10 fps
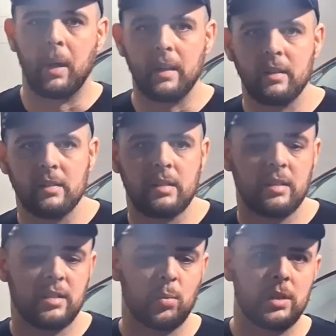
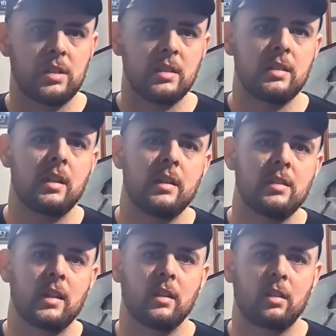Buttons, switches,
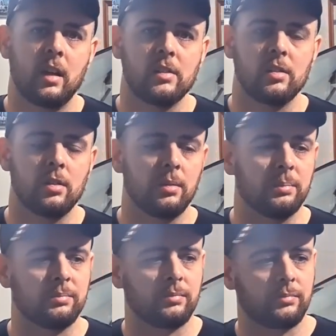and center console.
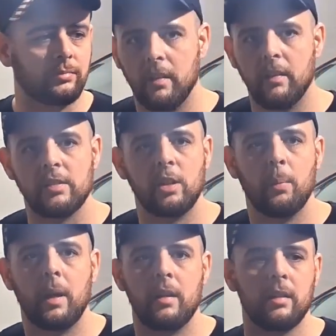There's
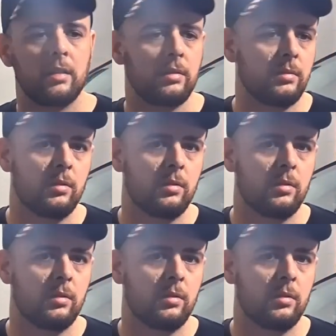no better